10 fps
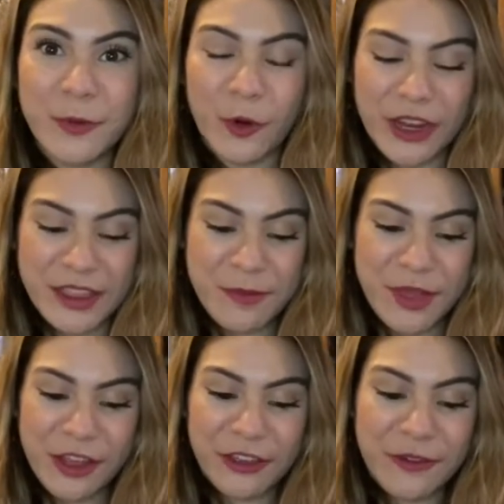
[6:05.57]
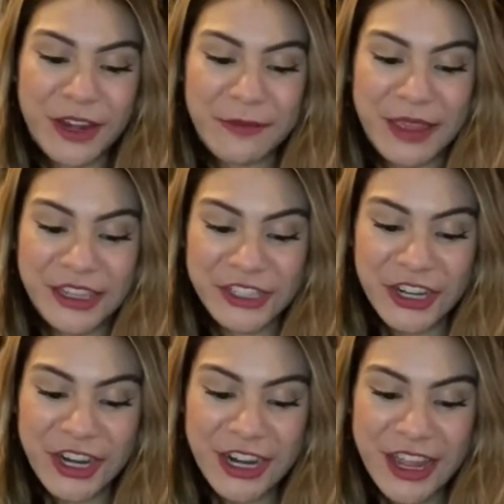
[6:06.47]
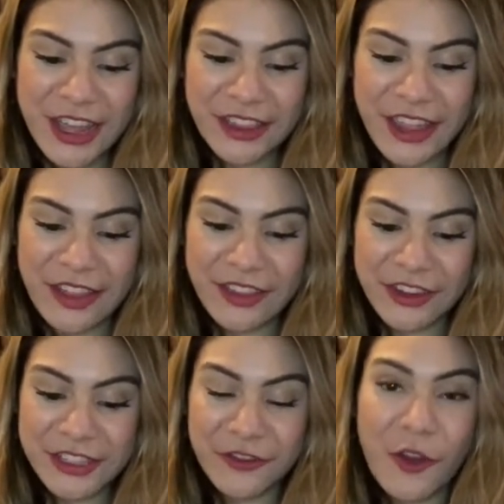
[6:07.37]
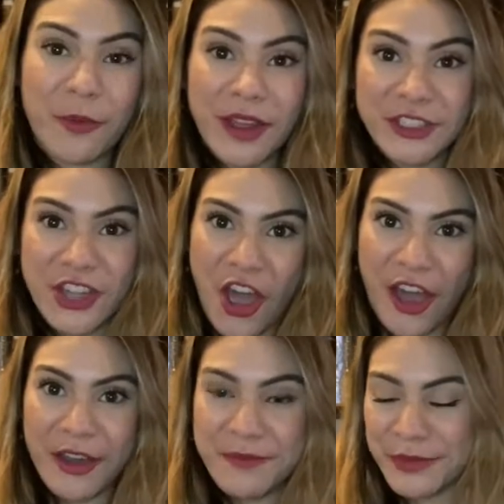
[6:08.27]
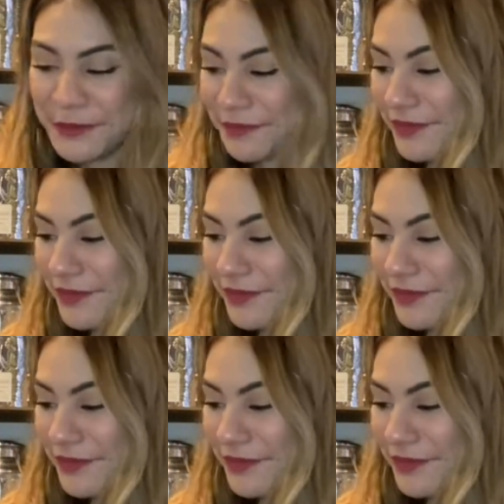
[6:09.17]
pouring the milk, you want to make sure that there's foam on top.